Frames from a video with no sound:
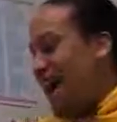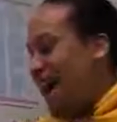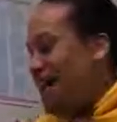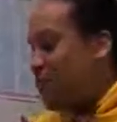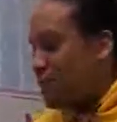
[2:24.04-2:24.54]

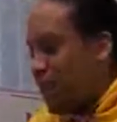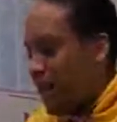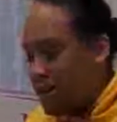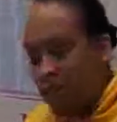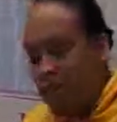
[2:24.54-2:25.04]
And it wasn't,
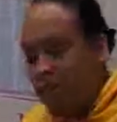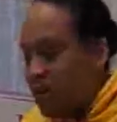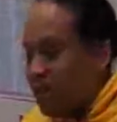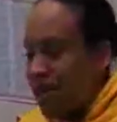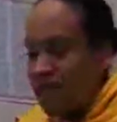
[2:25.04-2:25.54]
I mean, we were
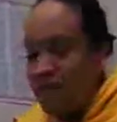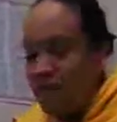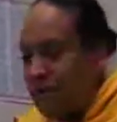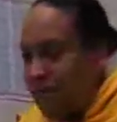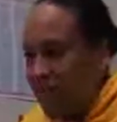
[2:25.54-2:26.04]
the last
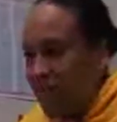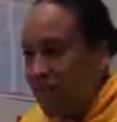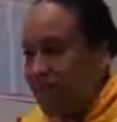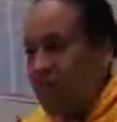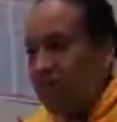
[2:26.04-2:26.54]
people in there,
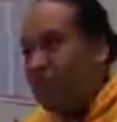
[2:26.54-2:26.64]
you know,